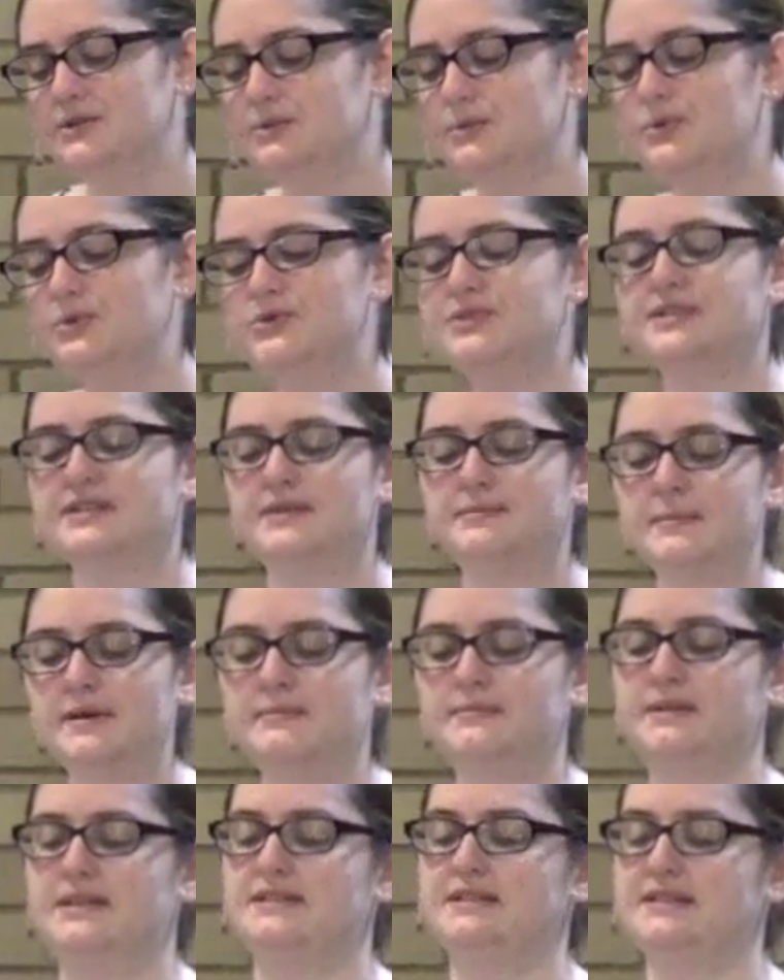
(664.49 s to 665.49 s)
Ruth's
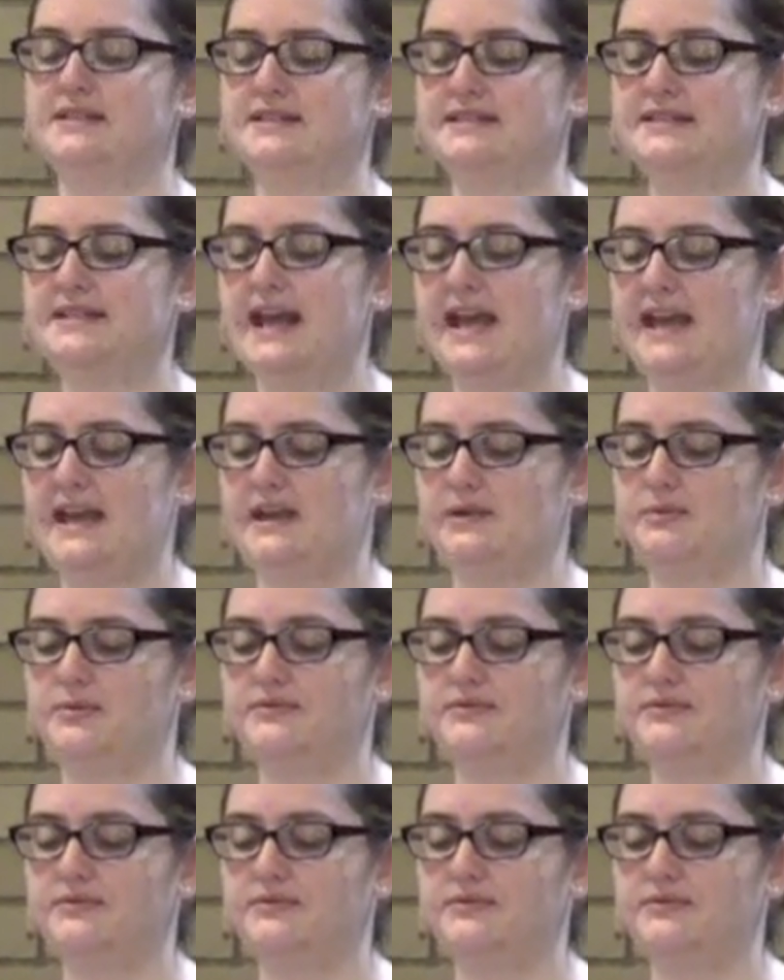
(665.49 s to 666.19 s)
commitment to stay